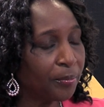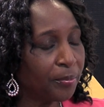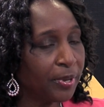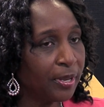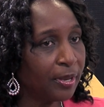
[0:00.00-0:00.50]

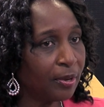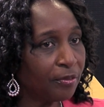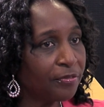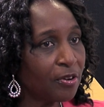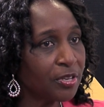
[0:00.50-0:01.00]
We,
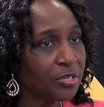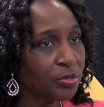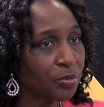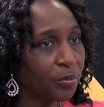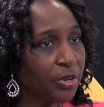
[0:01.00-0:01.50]
of
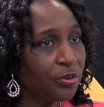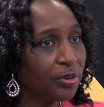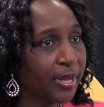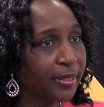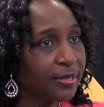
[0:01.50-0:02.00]
course, when you
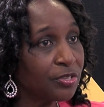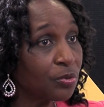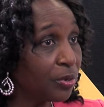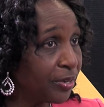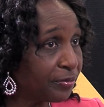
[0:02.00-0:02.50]
look at the
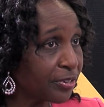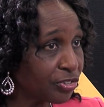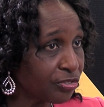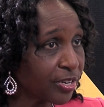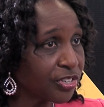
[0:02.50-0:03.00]
school
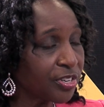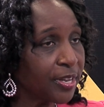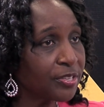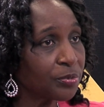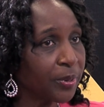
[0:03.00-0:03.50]
infrastructure
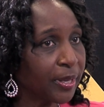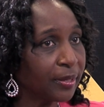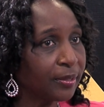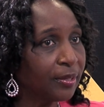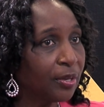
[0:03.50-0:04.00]
as
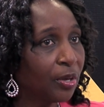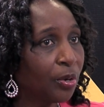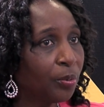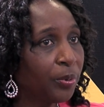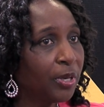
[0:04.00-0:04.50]
well,
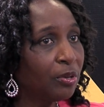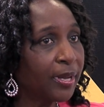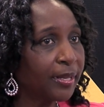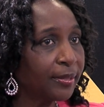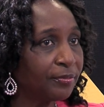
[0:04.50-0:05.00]
we
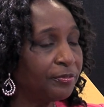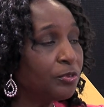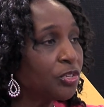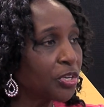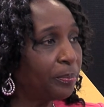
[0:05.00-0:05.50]
look at
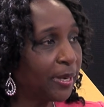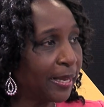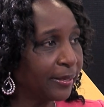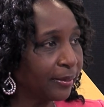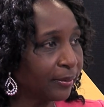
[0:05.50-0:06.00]
future
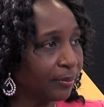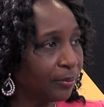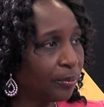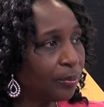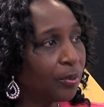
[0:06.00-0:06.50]
planning.
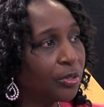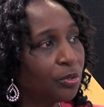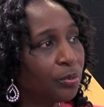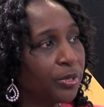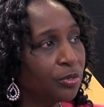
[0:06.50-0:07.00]

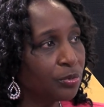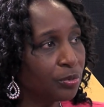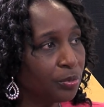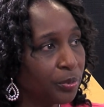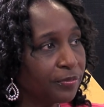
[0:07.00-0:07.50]
What do we
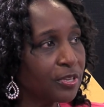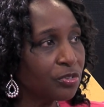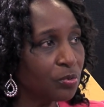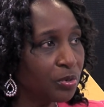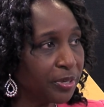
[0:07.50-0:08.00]
do with the
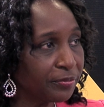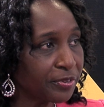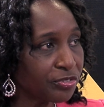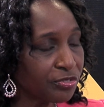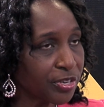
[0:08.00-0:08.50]
school
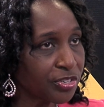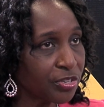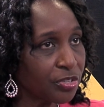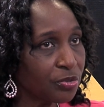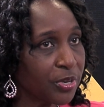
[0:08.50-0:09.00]

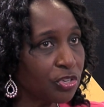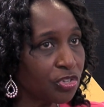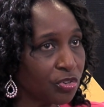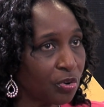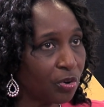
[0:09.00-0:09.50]
infrastructure to
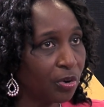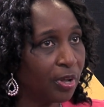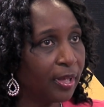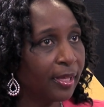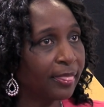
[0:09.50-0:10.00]
ensure
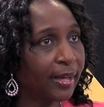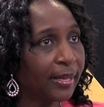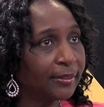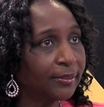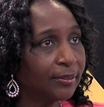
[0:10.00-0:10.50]

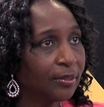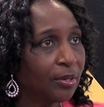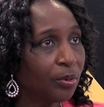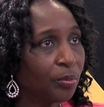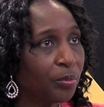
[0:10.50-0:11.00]
that
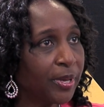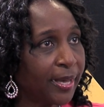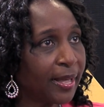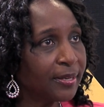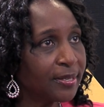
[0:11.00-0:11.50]
we
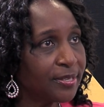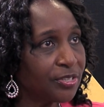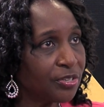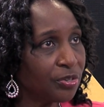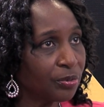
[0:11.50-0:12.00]
can
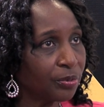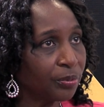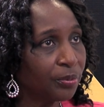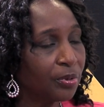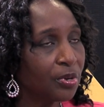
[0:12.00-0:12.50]
continue?